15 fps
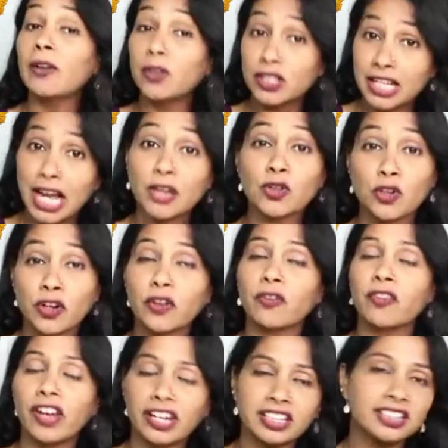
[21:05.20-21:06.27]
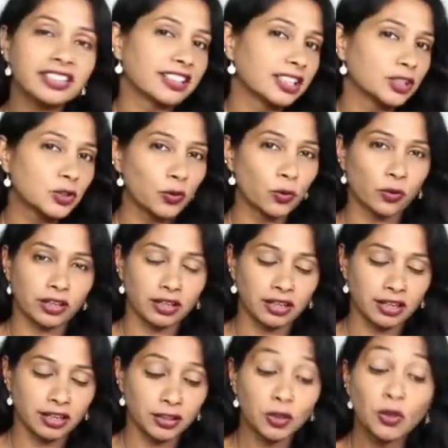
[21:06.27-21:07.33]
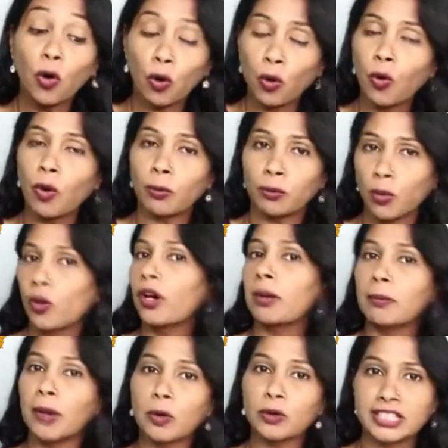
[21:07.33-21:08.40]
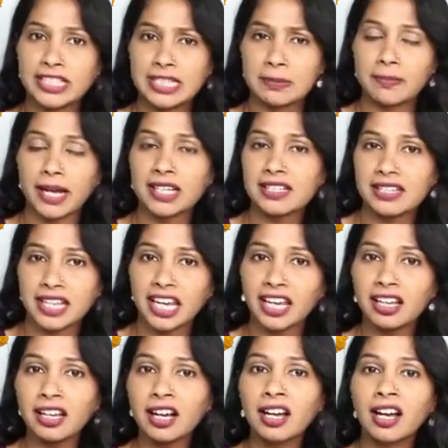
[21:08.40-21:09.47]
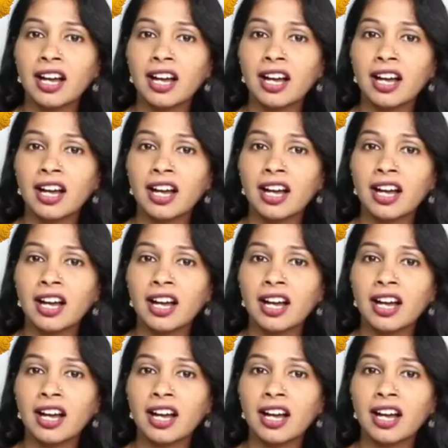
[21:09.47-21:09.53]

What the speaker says: was actually very thrilled to know more about this spice hing,